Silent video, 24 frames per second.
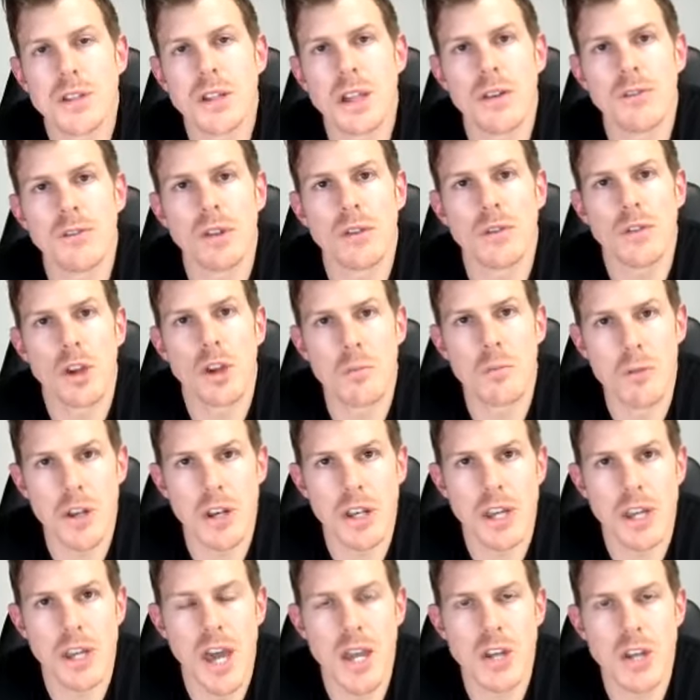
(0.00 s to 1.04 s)
level of
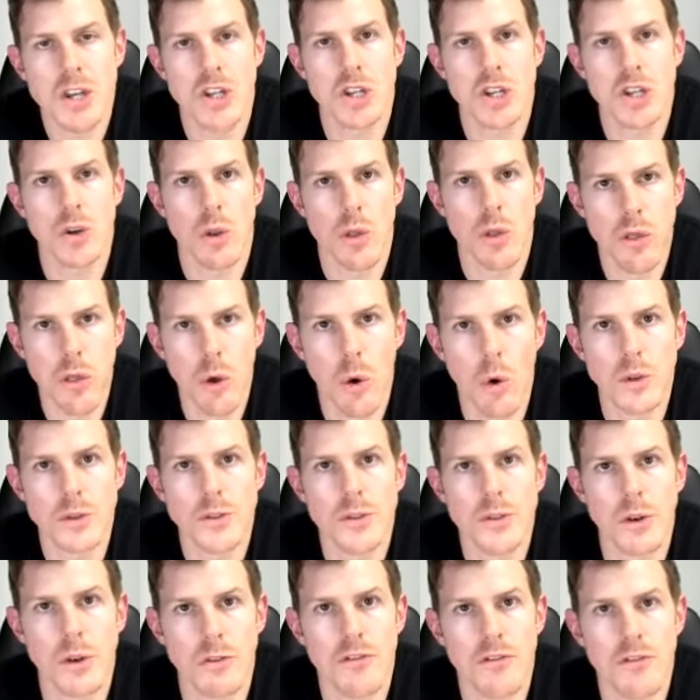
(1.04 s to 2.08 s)
communication, your
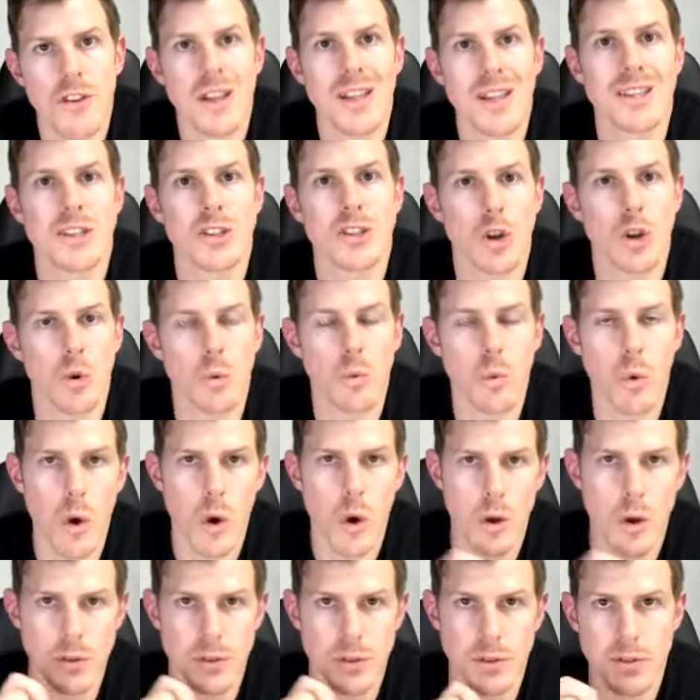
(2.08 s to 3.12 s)
thoughts, your feelings, your
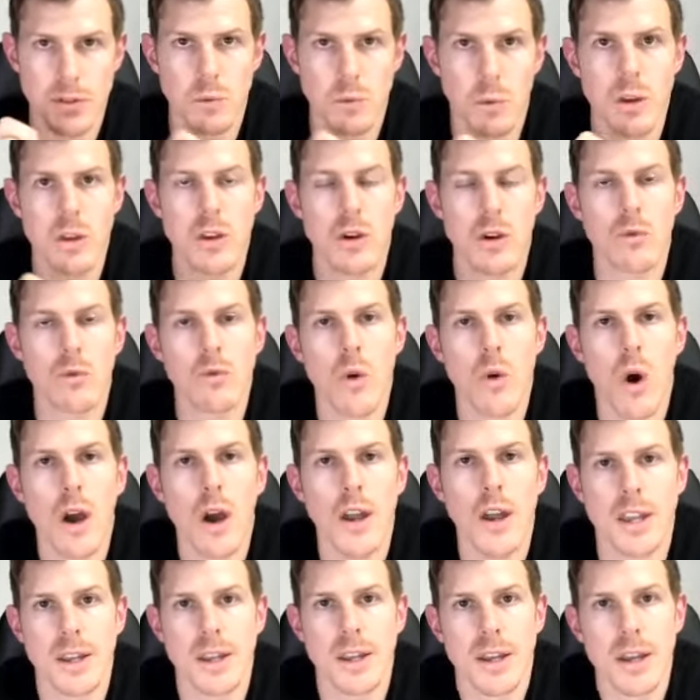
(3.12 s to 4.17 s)
words, what you're
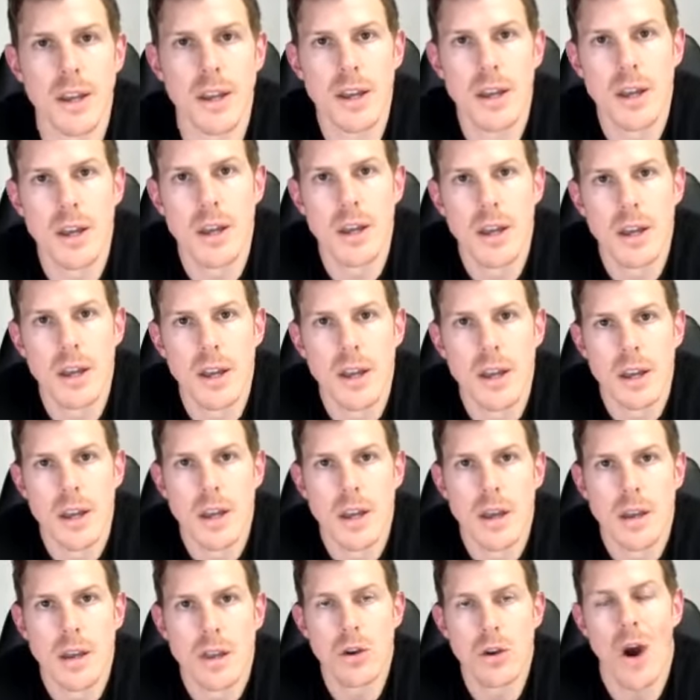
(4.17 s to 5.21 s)
writing,
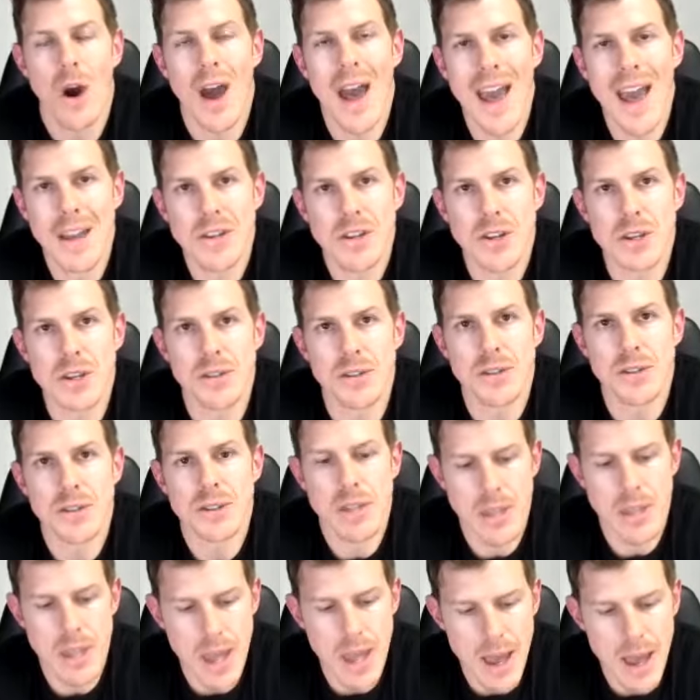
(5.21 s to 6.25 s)
your actions
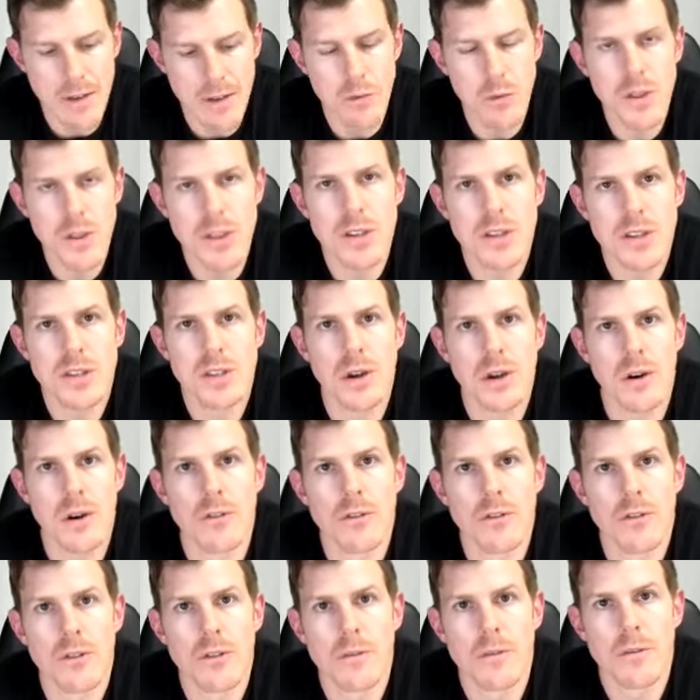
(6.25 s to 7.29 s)
that you have with
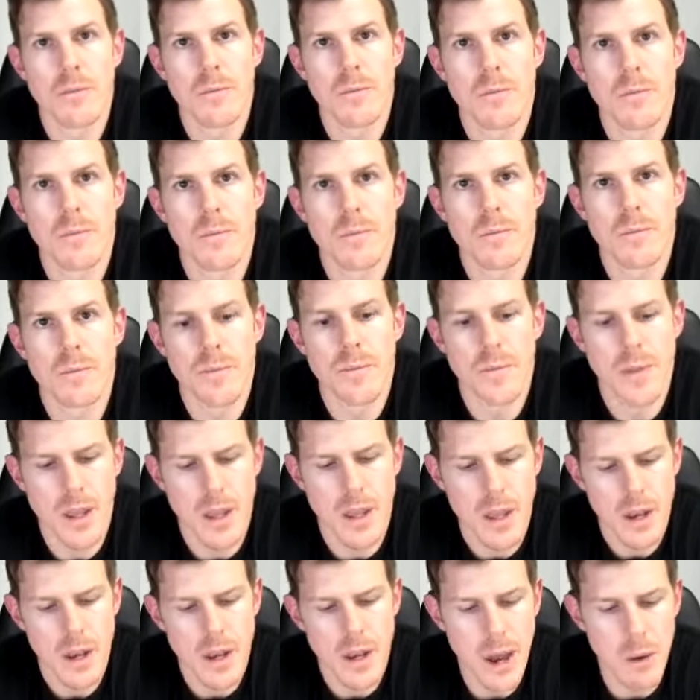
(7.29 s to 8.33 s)
yourself?
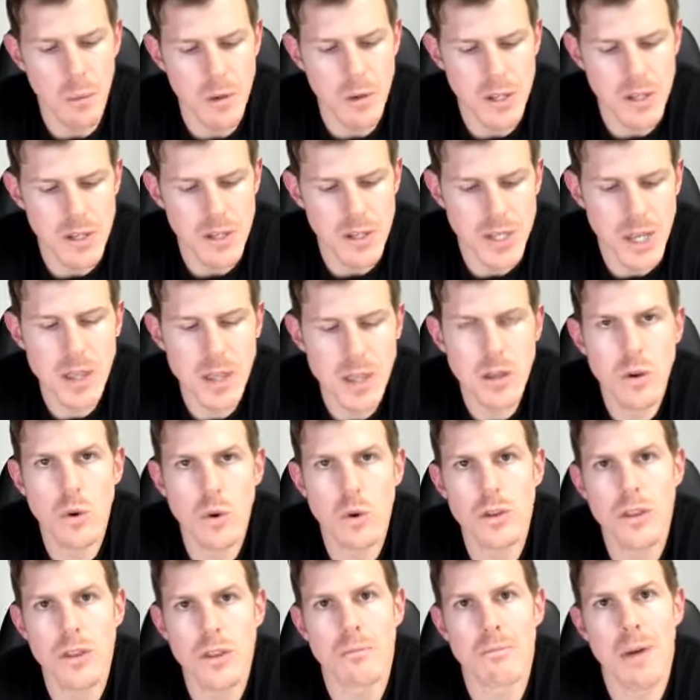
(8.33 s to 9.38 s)
Now, when you see the
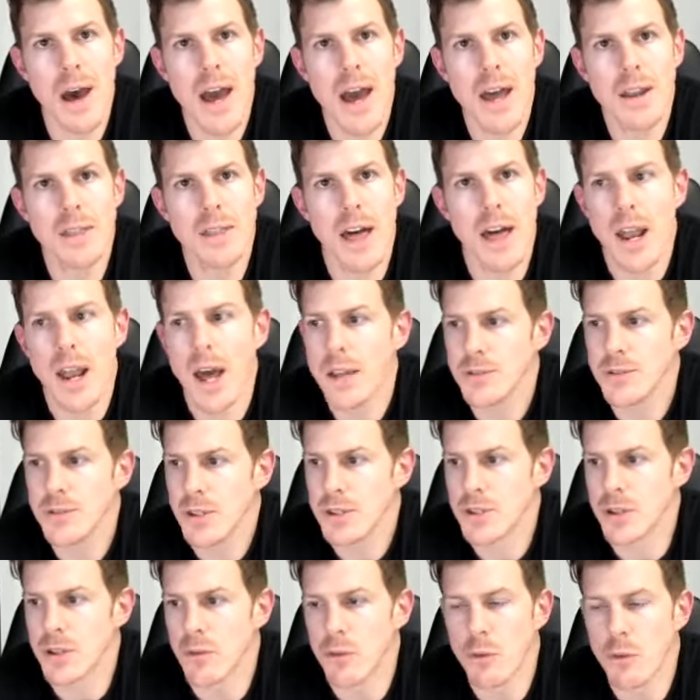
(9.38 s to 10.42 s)
good and the bad in that, ask
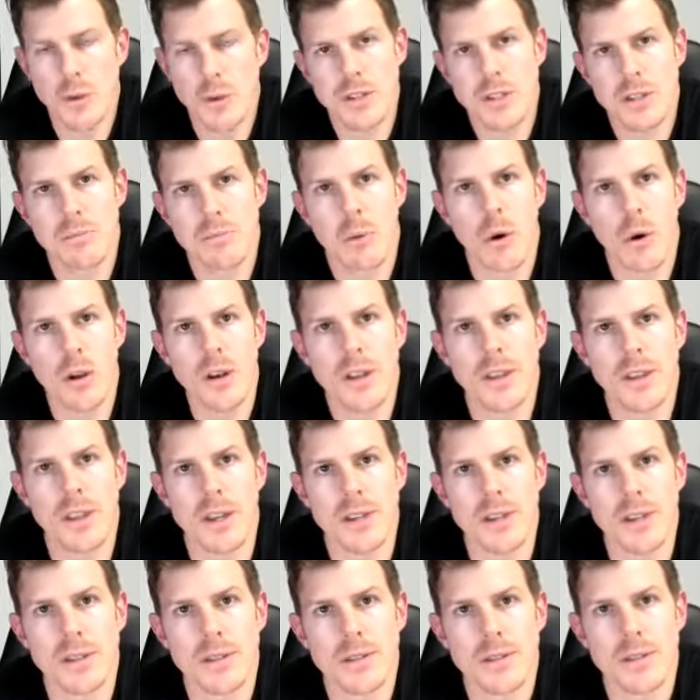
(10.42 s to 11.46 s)
yourself, what's the point of
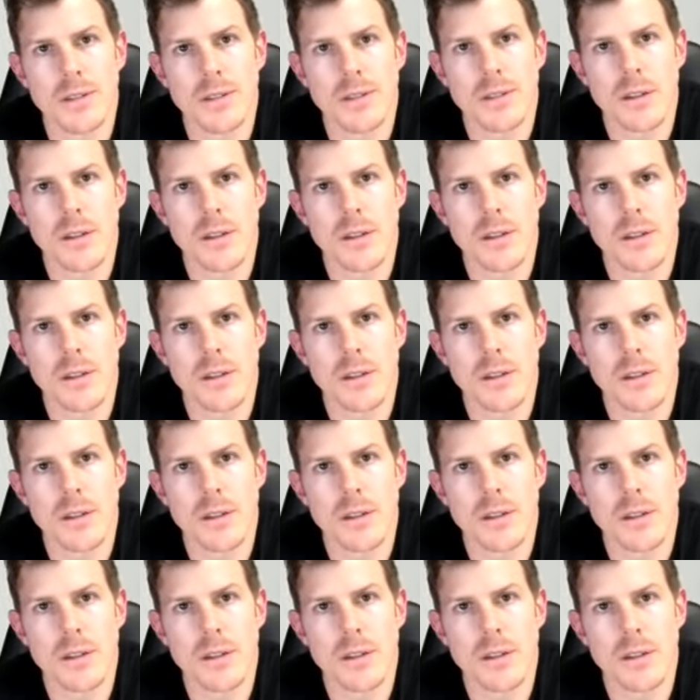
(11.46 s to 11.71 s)
these?